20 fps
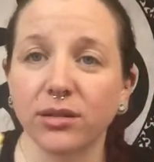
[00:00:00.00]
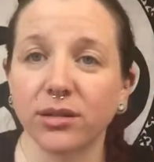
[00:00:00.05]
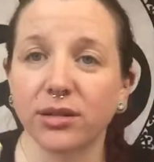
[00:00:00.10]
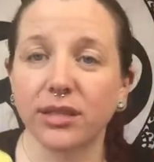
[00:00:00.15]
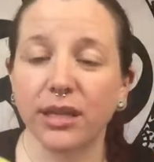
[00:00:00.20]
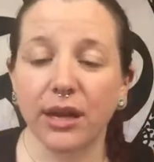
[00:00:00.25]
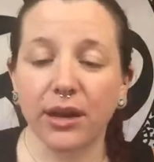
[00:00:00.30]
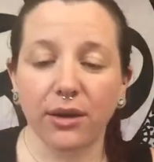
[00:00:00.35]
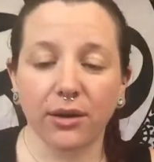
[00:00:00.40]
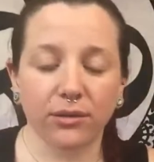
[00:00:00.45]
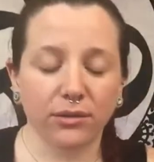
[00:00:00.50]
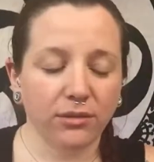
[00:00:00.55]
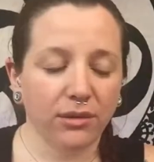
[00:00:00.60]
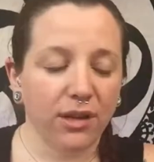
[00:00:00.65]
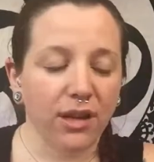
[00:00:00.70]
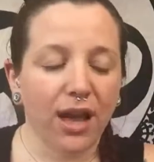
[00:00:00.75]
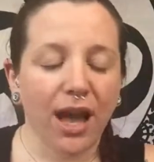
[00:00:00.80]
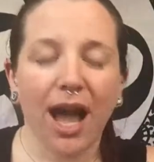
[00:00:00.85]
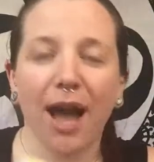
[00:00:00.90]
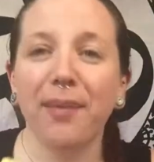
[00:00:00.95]
So
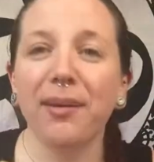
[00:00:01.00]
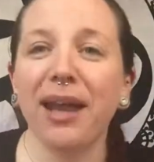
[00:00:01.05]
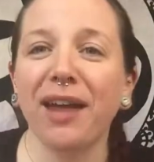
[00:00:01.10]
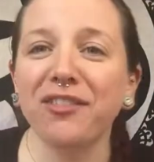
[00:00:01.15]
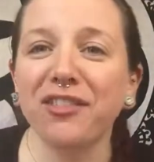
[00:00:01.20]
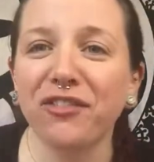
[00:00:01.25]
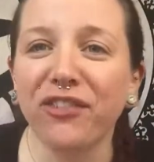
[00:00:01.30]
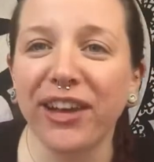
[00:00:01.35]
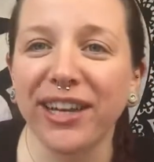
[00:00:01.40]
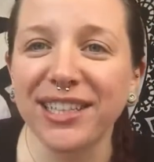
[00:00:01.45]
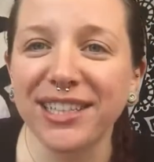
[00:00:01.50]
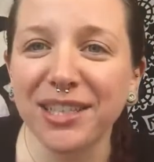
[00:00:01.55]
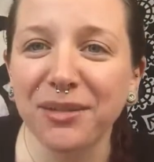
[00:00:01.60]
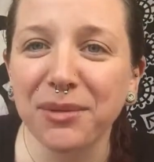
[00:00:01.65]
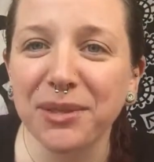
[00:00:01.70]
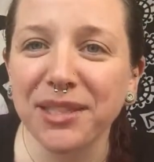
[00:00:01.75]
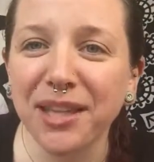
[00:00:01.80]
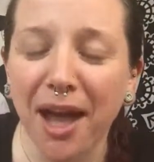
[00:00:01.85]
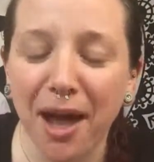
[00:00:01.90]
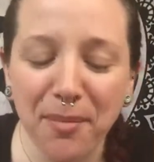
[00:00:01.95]
I'm gonna have to find
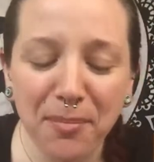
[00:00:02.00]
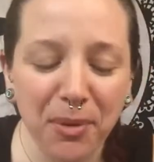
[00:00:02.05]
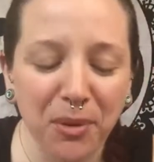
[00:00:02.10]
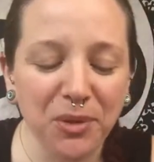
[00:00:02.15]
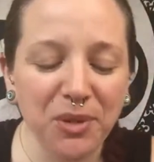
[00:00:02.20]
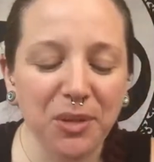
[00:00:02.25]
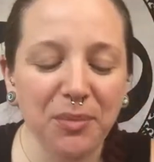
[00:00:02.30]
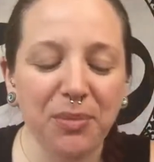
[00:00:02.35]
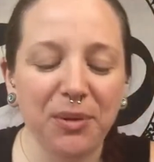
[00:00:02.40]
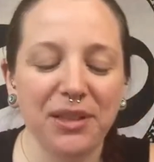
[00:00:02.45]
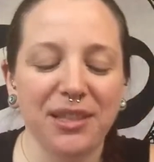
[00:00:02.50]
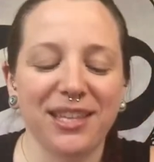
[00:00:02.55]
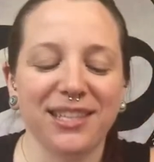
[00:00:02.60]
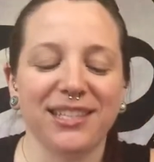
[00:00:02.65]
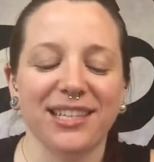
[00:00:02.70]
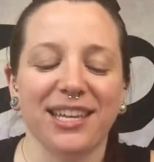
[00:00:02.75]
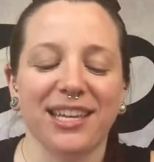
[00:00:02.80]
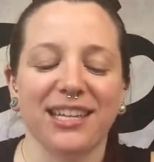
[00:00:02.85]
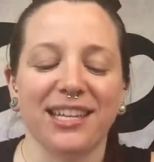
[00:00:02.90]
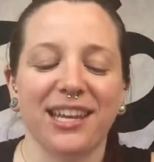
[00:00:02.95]
someone's compost to put
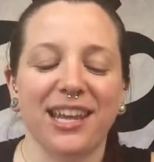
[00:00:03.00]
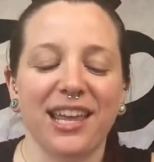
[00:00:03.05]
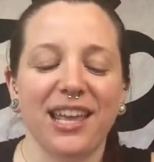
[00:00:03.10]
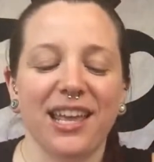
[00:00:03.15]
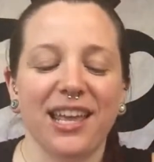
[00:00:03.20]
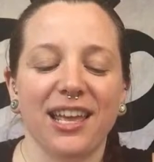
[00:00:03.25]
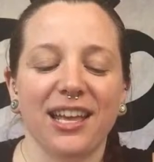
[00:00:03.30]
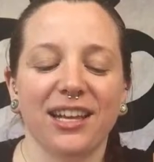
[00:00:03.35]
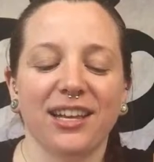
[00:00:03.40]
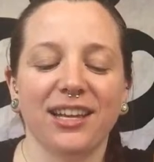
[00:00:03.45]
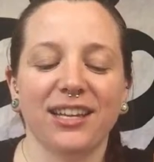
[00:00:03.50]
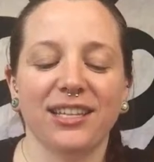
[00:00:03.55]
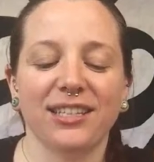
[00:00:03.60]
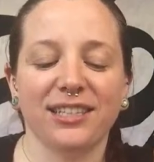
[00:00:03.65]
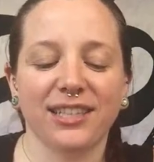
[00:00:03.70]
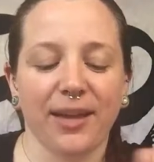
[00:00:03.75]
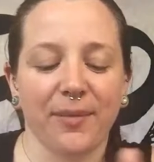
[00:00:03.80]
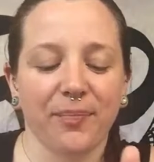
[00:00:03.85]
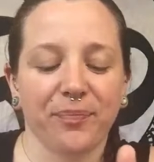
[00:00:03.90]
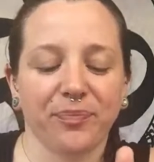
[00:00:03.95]
this in,
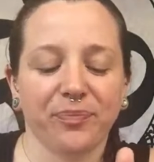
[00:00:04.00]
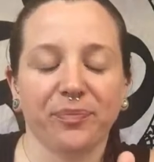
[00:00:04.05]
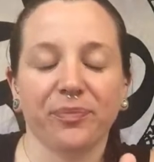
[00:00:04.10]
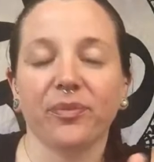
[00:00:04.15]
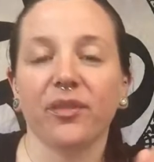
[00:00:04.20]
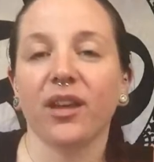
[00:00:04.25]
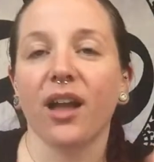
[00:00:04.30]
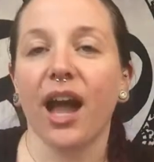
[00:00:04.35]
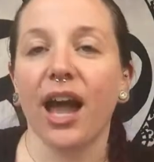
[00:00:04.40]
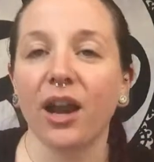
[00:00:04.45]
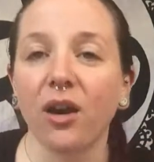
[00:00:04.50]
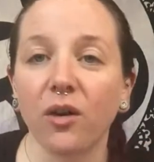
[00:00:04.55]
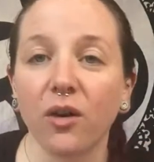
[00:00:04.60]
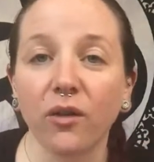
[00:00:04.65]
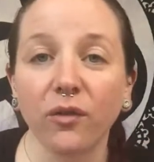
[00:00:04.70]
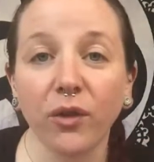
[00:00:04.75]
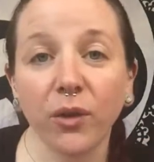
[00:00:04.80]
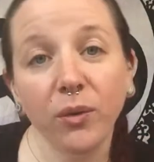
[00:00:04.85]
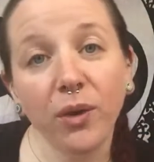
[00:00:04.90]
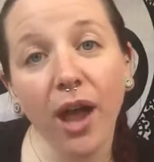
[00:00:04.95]
because I don't
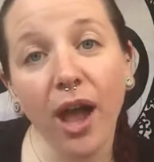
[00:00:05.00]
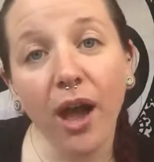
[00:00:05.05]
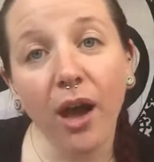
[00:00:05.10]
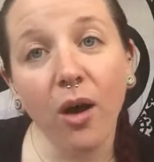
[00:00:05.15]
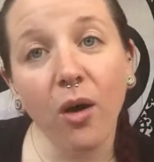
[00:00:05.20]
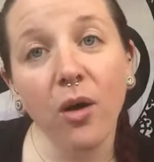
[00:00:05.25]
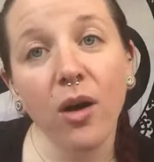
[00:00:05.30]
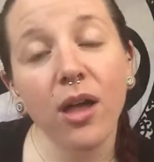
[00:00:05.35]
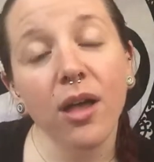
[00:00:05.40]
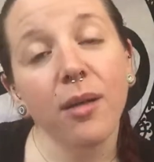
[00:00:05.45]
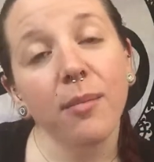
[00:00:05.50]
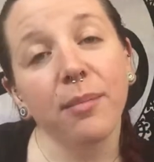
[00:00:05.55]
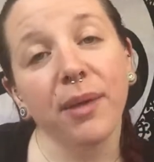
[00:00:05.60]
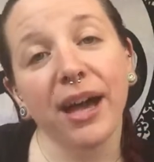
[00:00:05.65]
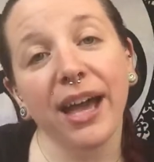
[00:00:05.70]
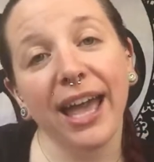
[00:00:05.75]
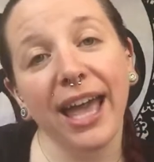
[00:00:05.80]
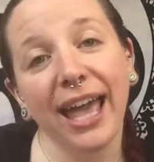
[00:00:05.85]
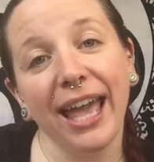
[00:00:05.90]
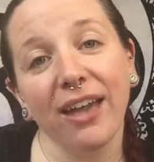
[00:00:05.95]
know if you know,
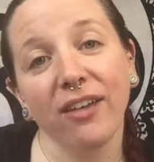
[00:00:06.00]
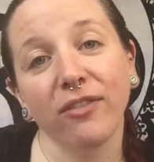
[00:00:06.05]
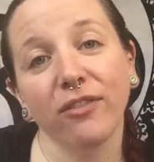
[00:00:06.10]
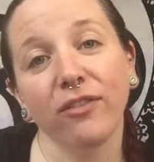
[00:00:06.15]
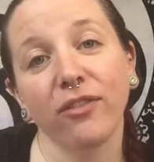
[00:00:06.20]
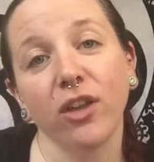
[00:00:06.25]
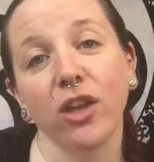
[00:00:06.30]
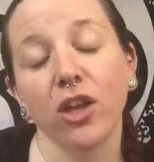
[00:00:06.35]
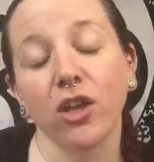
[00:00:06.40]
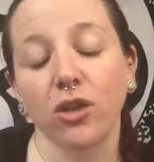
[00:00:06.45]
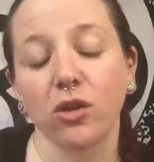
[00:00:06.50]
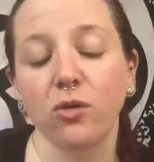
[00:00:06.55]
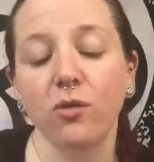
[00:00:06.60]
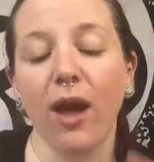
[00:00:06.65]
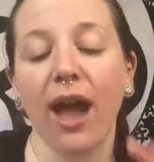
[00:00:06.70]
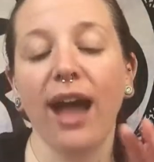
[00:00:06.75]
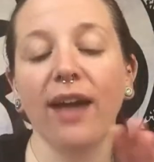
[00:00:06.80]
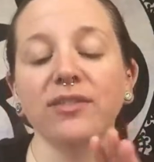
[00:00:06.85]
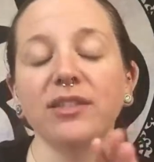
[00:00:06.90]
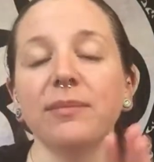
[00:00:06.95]
but if you
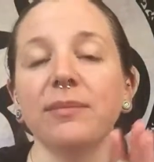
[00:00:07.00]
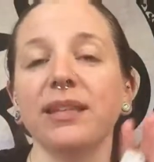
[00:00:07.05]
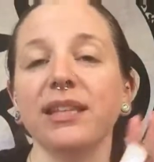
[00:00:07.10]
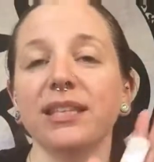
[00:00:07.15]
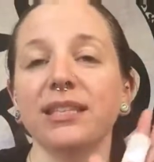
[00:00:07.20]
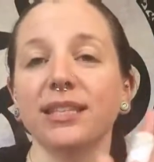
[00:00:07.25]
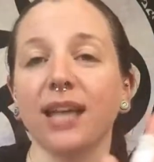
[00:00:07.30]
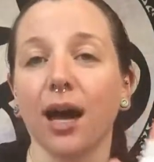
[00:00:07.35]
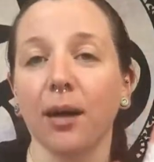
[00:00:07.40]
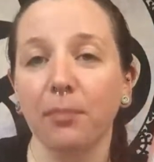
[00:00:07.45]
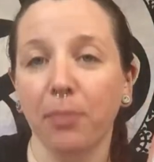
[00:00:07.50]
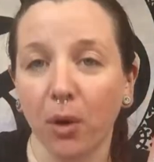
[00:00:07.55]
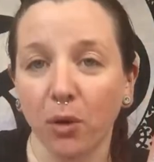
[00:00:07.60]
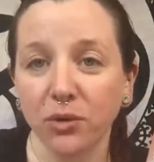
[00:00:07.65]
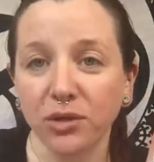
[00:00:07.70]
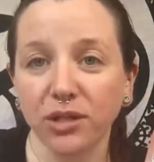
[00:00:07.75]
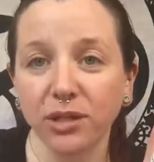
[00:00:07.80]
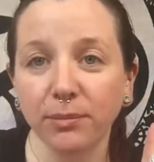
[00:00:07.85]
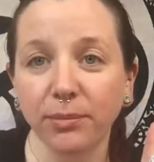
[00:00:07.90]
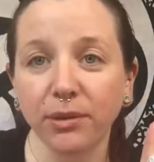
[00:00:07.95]
have something that's
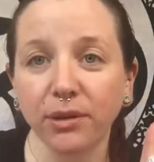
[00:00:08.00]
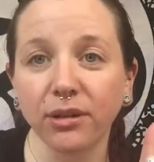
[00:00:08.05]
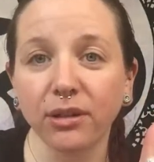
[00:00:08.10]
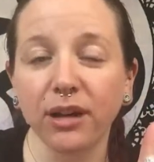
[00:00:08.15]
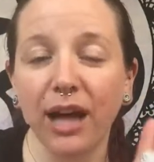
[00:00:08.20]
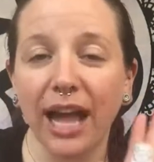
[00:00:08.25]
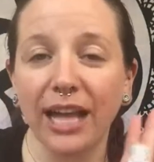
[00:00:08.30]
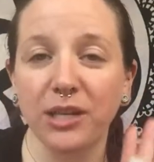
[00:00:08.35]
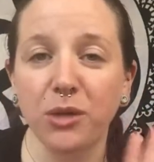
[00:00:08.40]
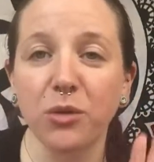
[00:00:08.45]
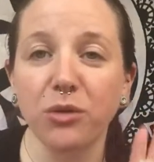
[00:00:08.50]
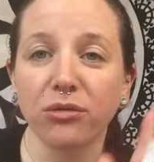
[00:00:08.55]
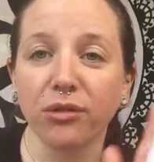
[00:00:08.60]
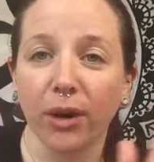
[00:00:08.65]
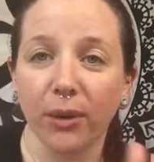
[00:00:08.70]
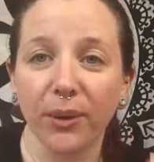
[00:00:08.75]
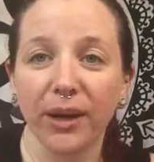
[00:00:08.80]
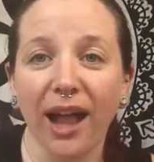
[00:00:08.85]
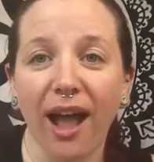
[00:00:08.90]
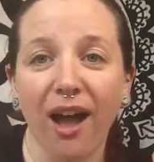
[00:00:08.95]
compostable and you
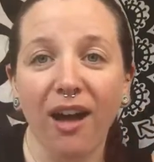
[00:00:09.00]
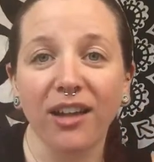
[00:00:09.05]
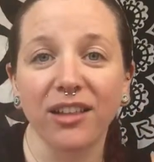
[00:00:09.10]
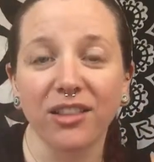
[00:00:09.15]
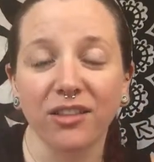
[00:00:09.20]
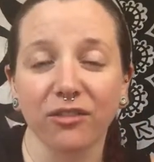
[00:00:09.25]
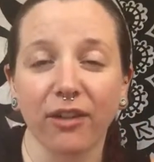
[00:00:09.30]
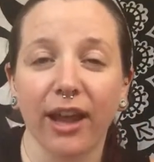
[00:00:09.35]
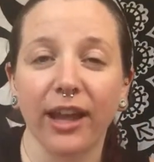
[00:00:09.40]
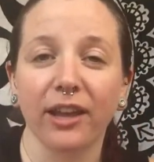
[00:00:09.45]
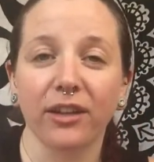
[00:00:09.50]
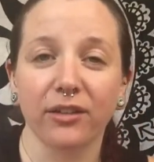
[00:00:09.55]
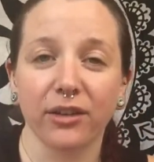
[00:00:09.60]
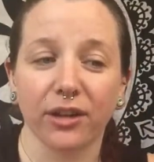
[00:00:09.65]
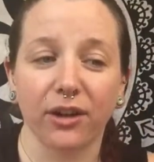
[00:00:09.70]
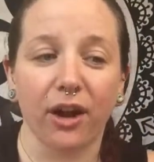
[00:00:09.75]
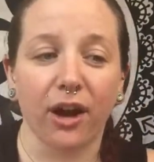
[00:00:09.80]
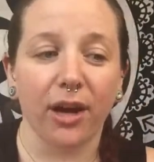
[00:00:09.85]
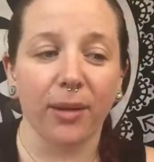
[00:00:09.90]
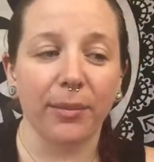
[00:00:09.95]
throw it out in the
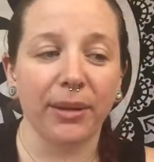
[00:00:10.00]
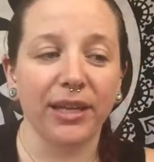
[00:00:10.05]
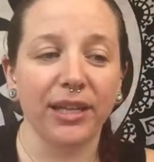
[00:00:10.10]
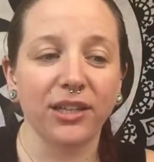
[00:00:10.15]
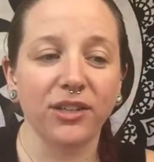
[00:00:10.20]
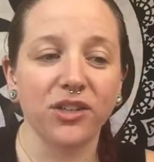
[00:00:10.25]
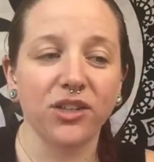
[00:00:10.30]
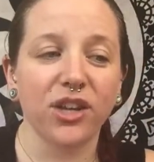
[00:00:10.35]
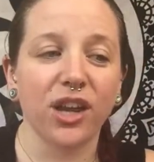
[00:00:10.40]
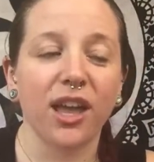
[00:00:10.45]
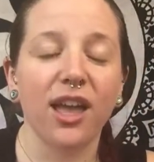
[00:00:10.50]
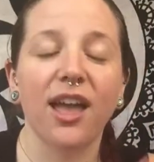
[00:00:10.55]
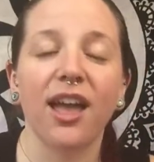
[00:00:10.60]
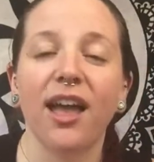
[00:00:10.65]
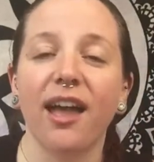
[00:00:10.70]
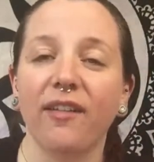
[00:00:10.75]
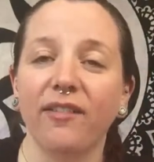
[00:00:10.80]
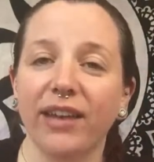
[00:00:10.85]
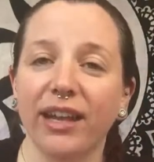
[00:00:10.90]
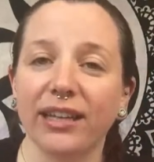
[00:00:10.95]
regular garbage,
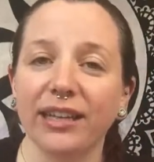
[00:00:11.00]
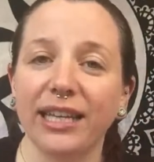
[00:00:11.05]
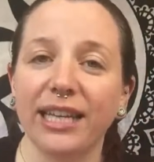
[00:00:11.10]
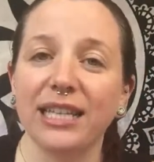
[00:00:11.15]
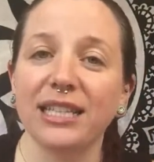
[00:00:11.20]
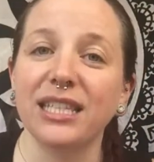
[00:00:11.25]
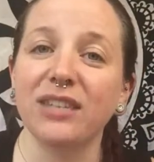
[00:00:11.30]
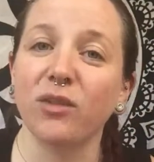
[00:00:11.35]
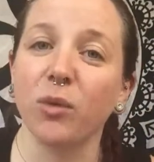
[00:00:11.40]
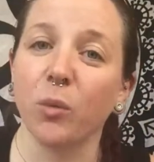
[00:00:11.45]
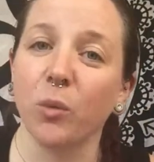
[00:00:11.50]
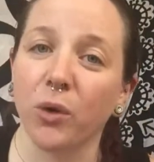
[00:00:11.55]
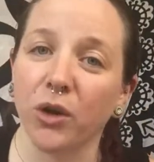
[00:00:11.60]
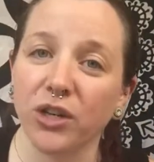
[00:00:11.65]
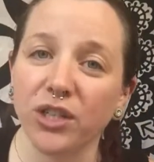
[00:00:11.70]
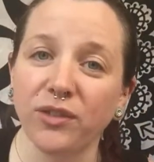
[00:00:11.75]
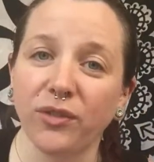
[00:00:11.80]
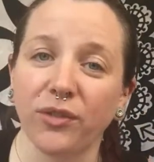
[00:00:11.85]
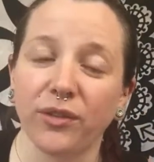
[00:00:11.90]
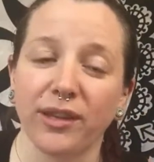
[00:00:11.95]
evidently it's even
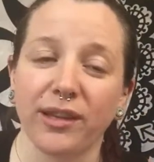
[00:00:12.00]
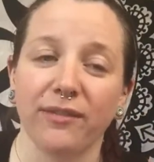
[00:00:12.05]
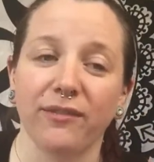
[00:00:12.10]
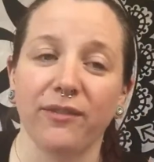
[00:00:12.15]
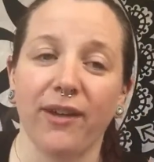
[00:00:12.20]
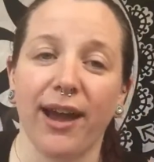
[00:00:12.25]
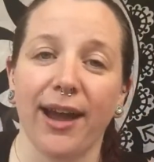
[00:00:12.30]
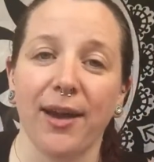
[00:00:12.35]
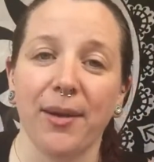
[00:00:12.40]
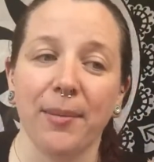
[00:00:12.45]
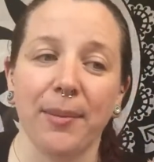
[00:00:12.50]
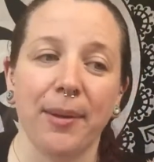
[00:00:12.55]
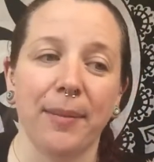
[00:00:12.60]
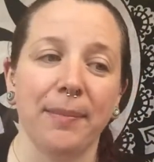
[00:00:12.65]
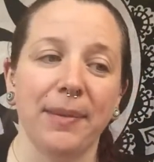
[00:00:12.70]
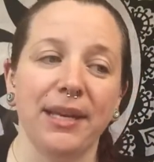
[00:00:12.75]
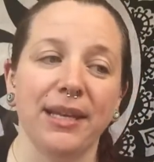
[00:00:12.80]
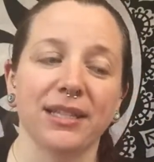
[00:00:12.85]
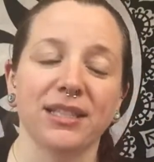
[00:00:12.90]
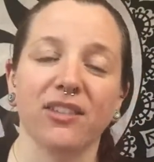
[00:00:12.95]
worse for the
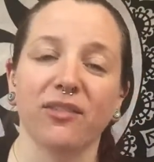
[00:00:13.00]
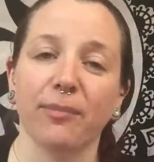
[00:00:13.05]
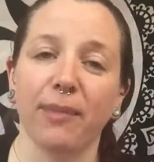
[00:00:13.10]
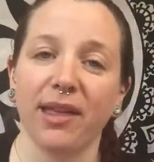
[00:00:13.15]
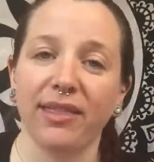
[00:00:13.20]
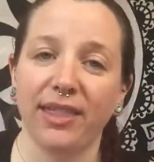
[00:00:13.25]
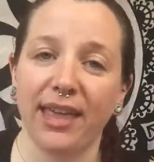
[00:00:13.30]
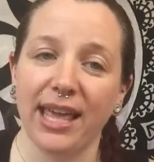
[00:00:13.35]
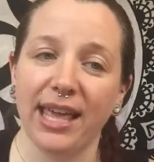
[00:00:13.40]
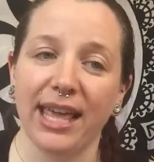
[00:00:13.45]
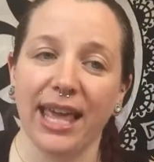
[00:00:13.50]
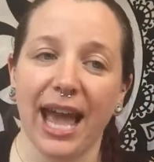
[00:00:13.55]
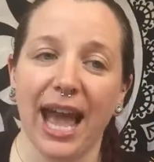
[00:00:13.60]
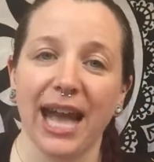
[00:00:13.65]
environment because of methane